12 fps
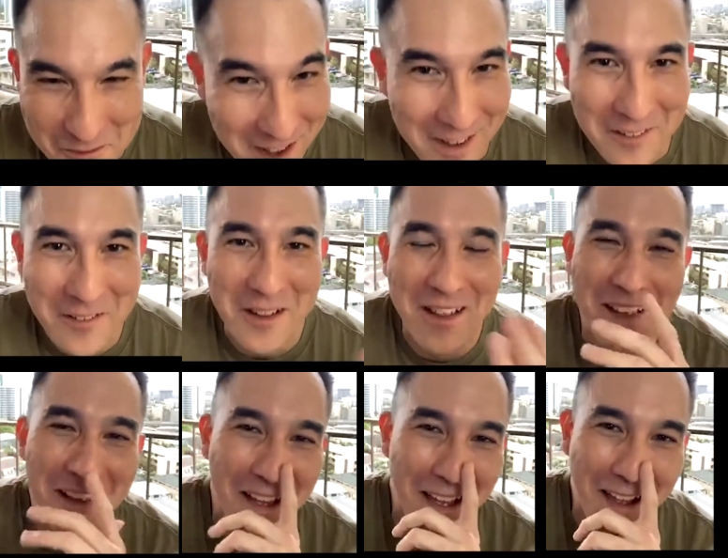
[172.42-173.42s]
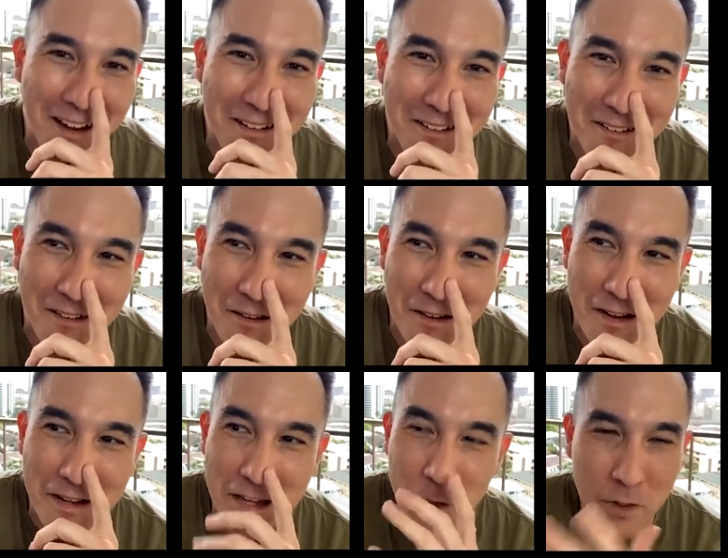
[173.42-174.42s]
Right. And
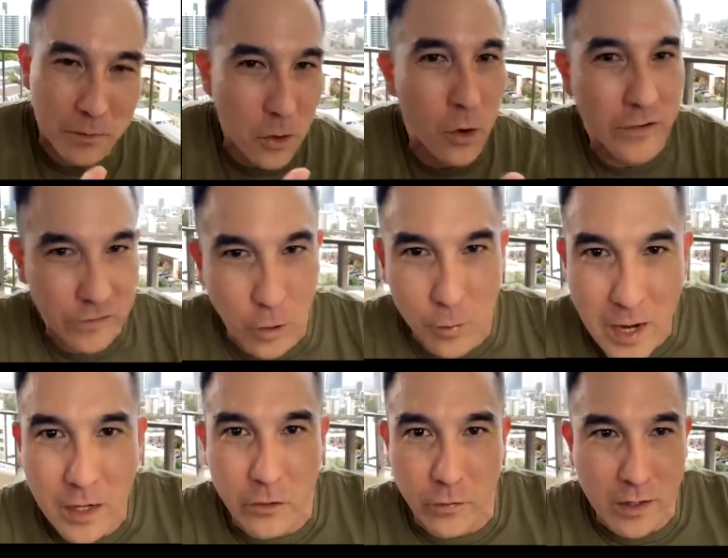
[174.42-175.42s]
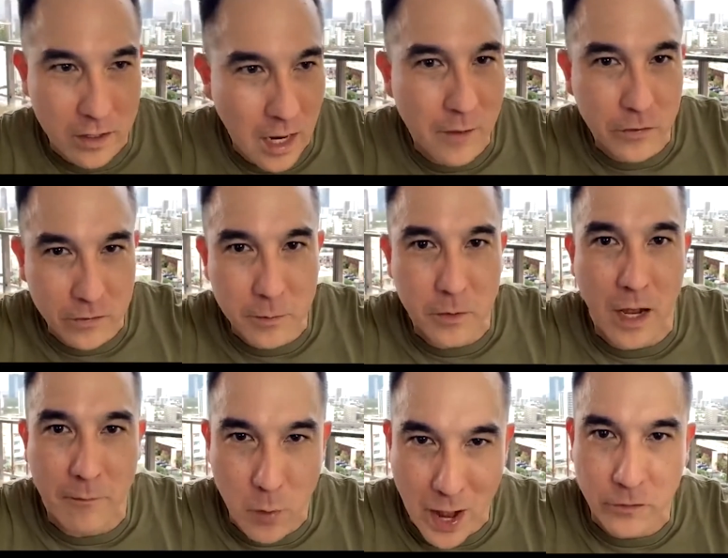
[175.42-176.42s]
he would go and sell records. Right? He obviously would
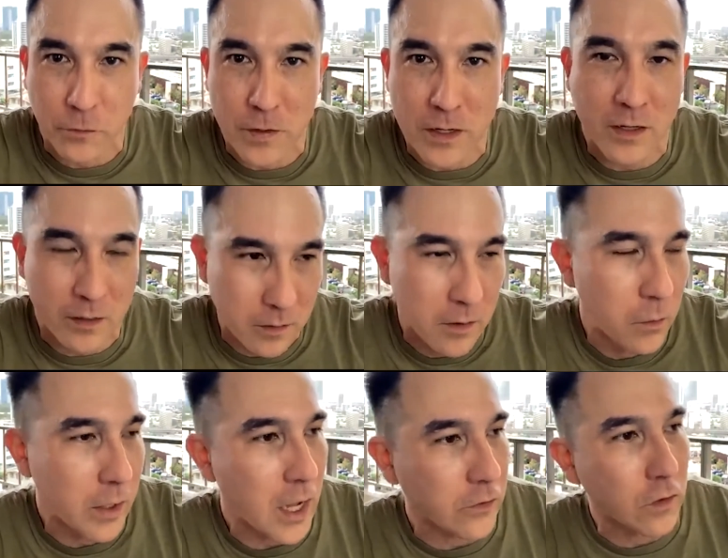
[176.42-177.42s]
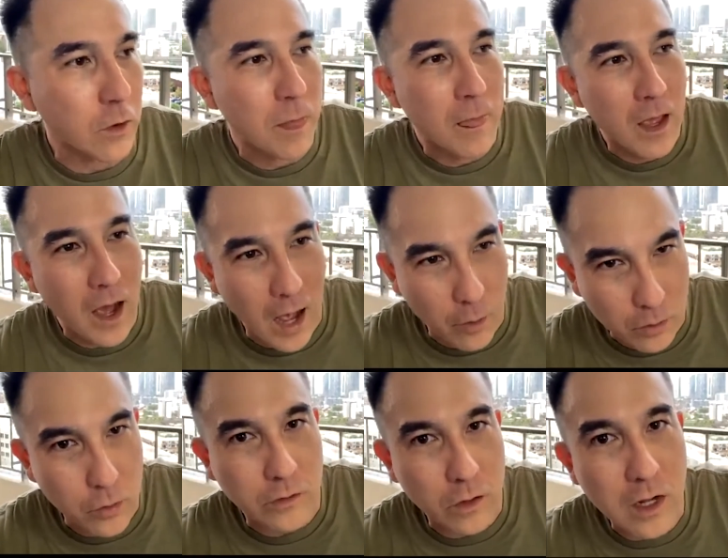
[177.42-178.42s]
have Black Screen and whatnot. So I
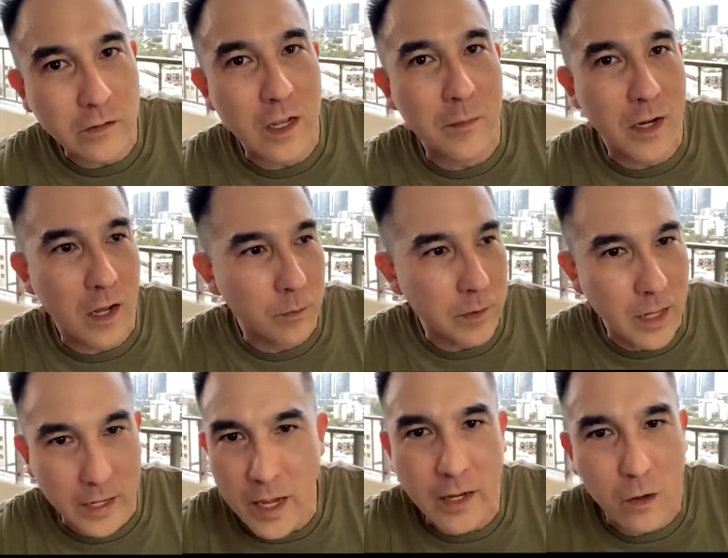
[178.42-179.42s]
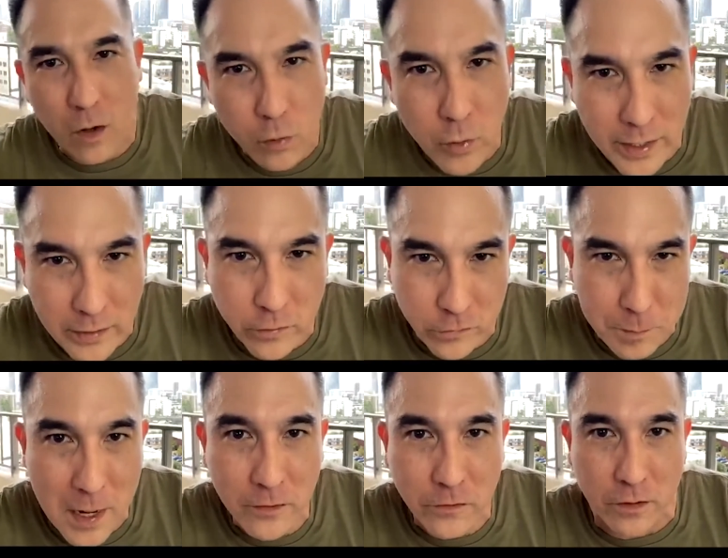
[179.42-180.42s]
would go and talk to him, and I would be like, hey, who do I get to
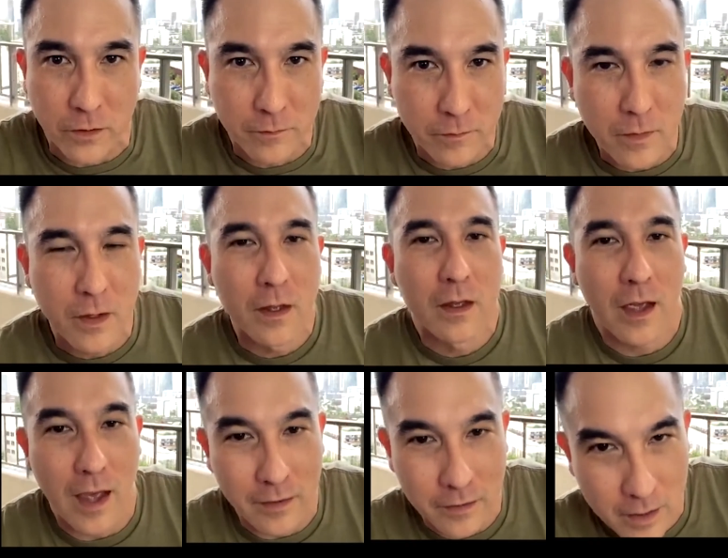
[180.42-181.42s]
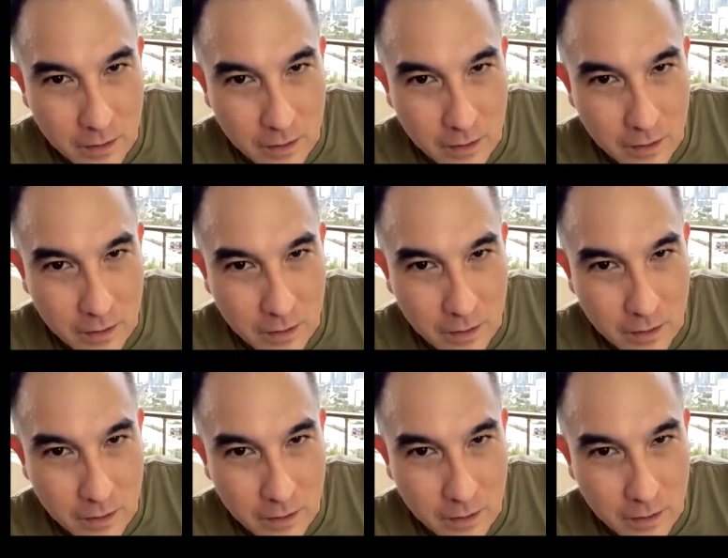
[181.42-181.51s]
sponsor? And